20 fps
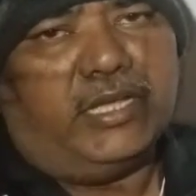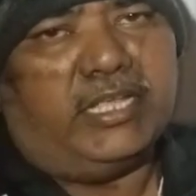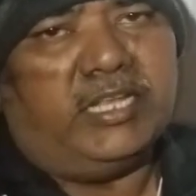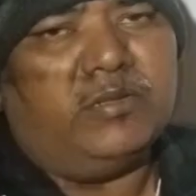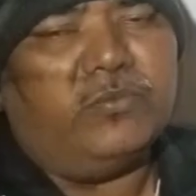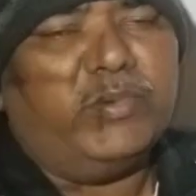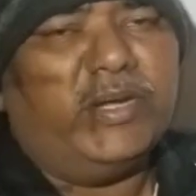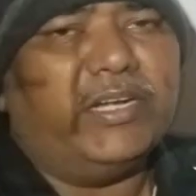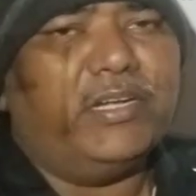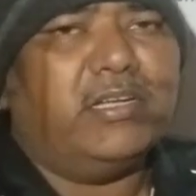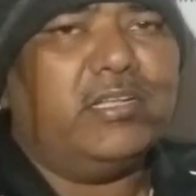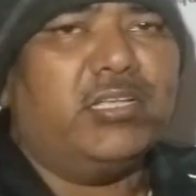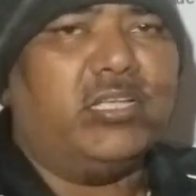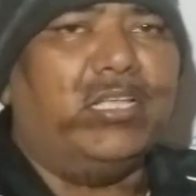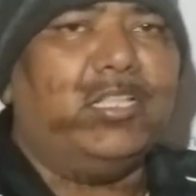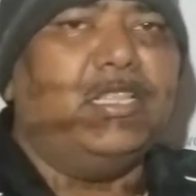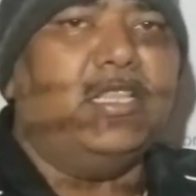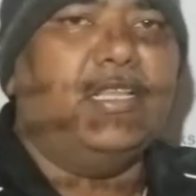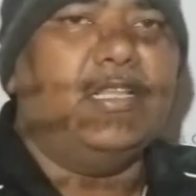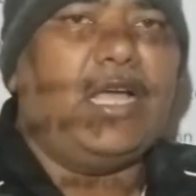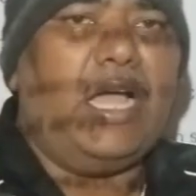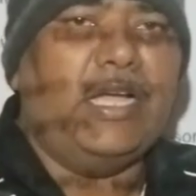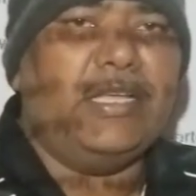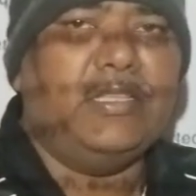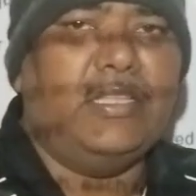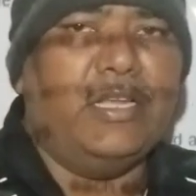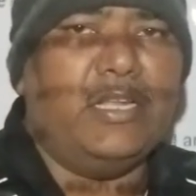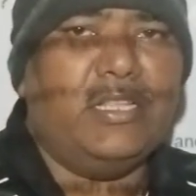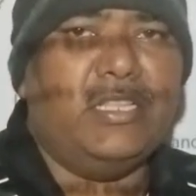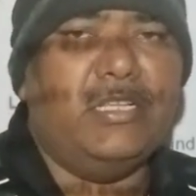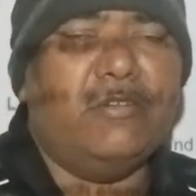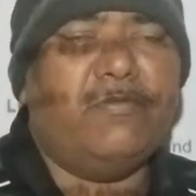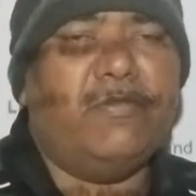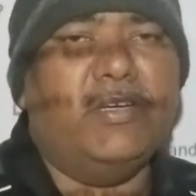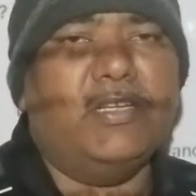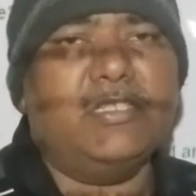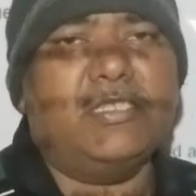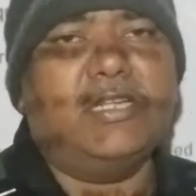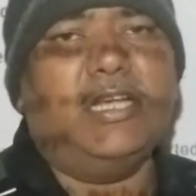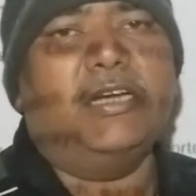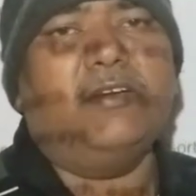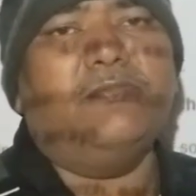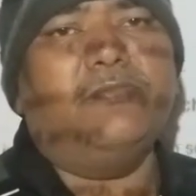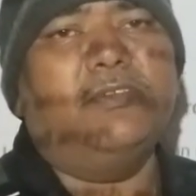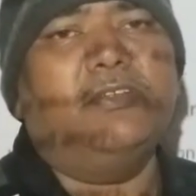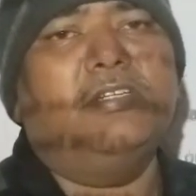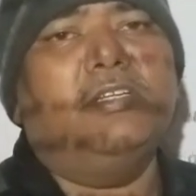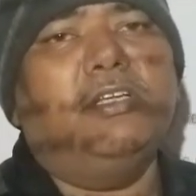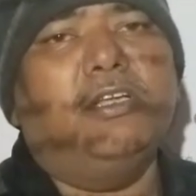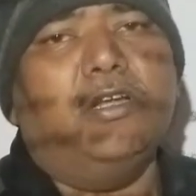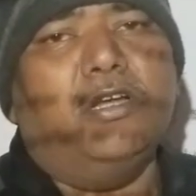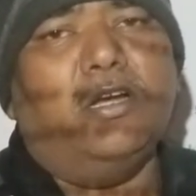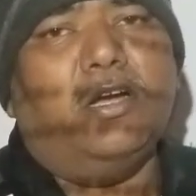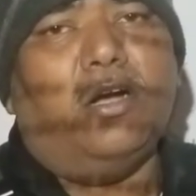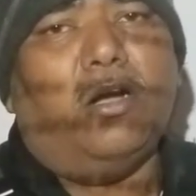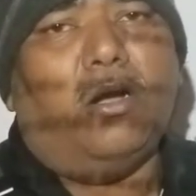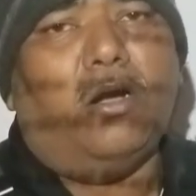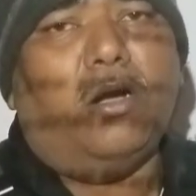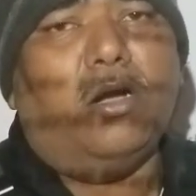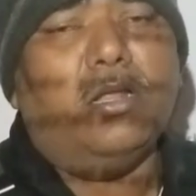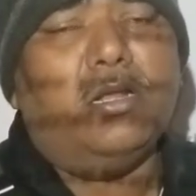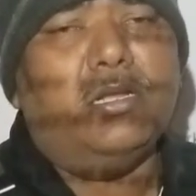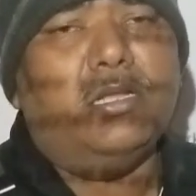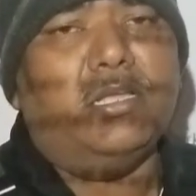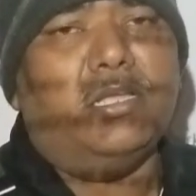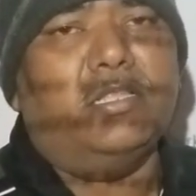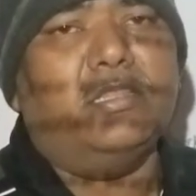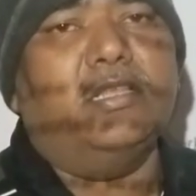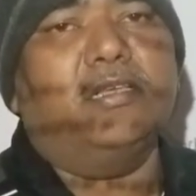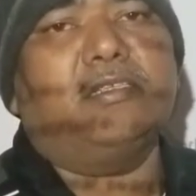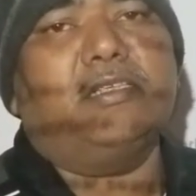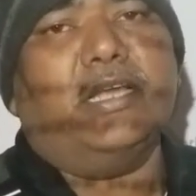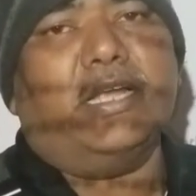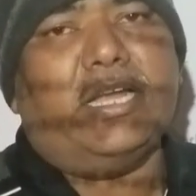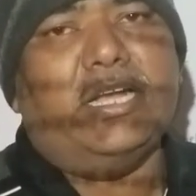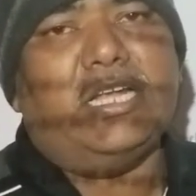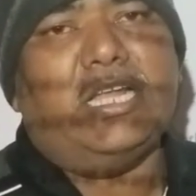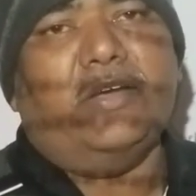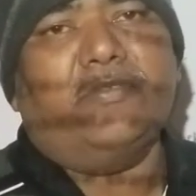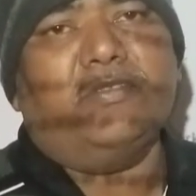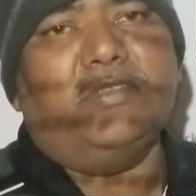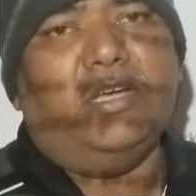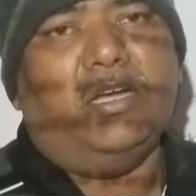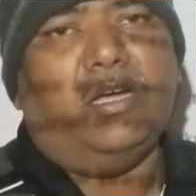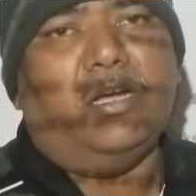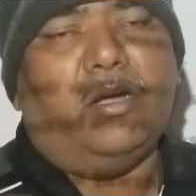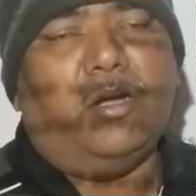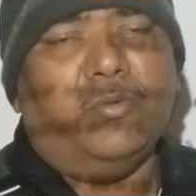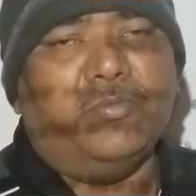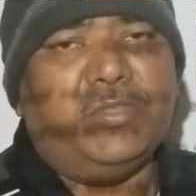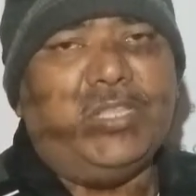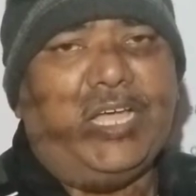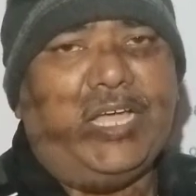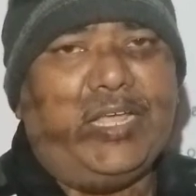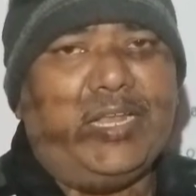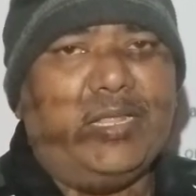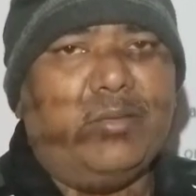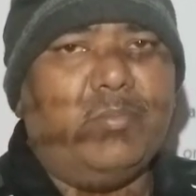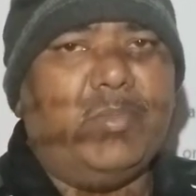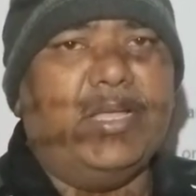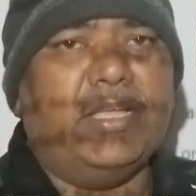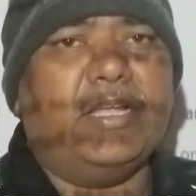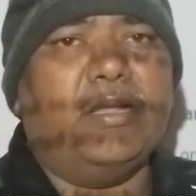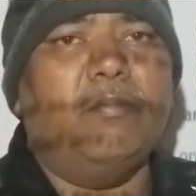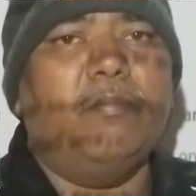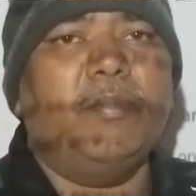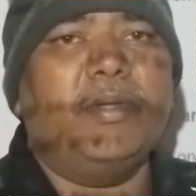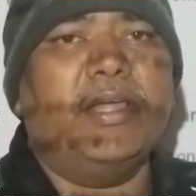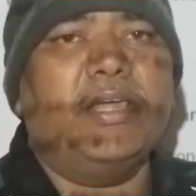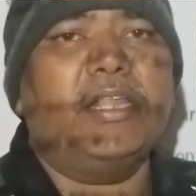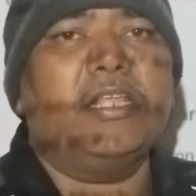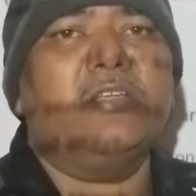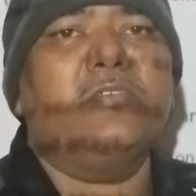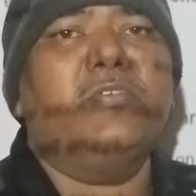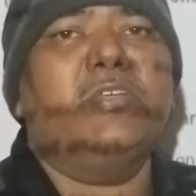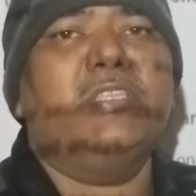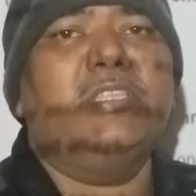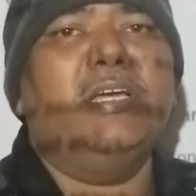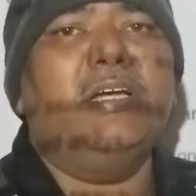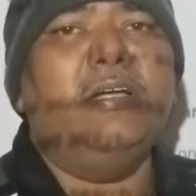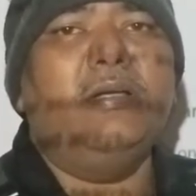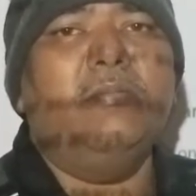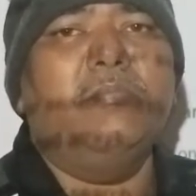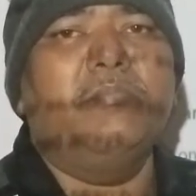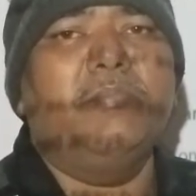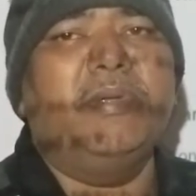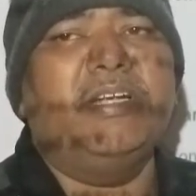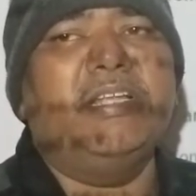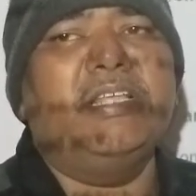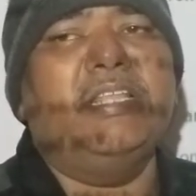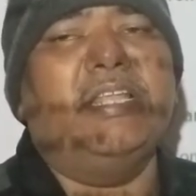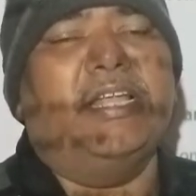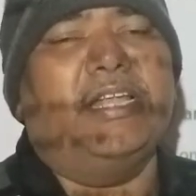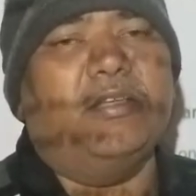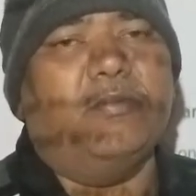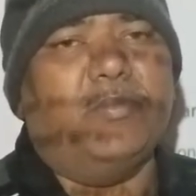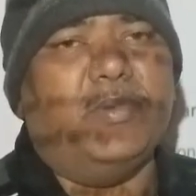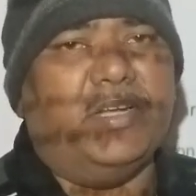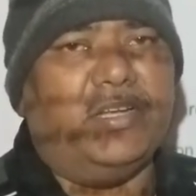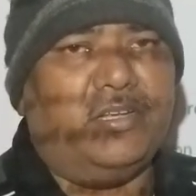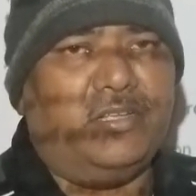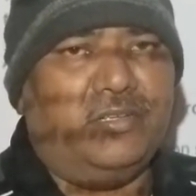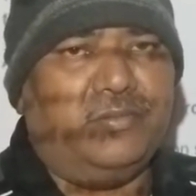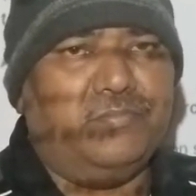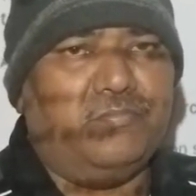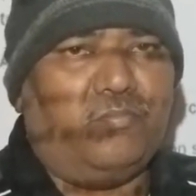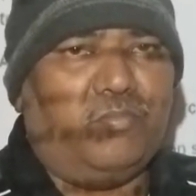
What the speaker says: element in either in the first half or in the second half of the array by comparing with the middle element.